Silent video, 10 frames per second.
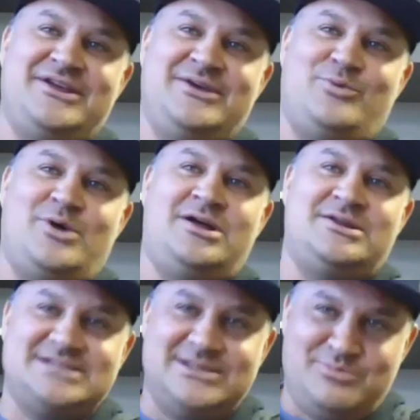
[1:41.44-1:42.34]
the
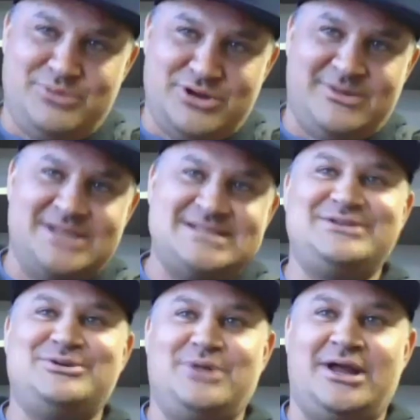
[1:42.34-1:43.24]
walls and put them on
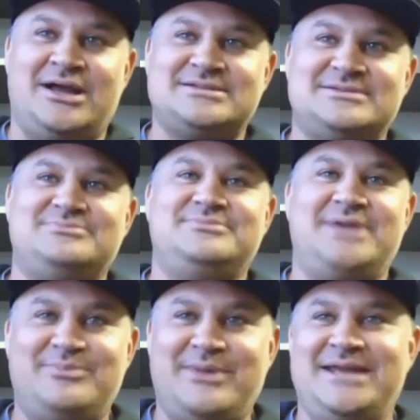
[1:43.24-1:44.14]
cinder blocks
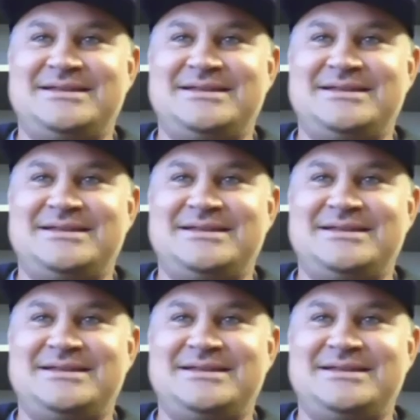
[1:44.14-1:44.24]
and made.